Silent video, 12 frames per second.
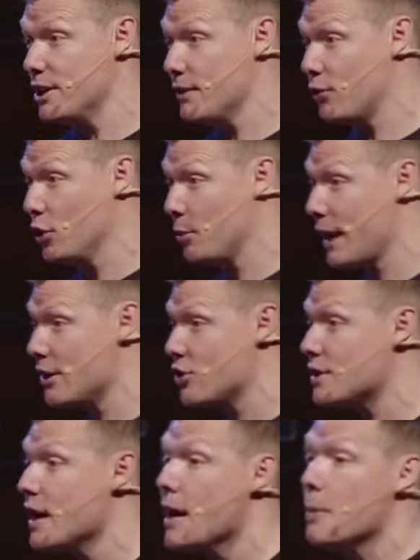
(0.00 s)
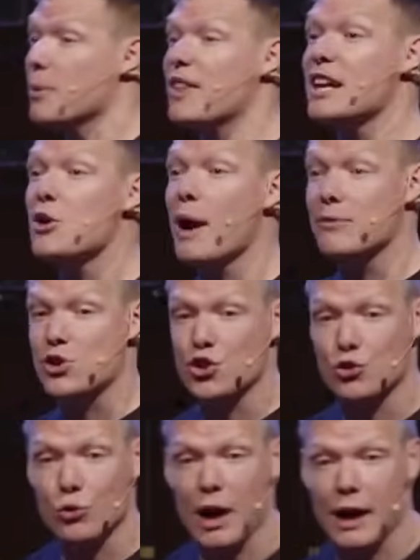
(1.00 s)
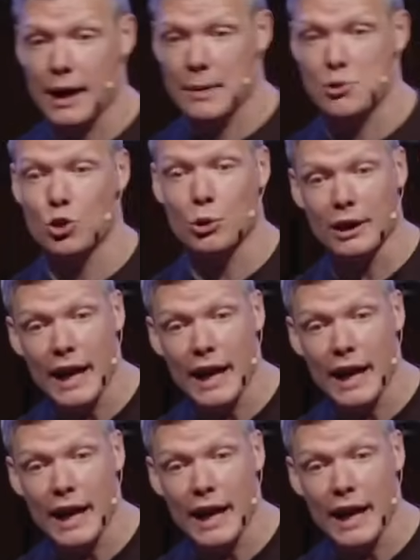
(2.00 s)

in different locations, but then you have scribes who are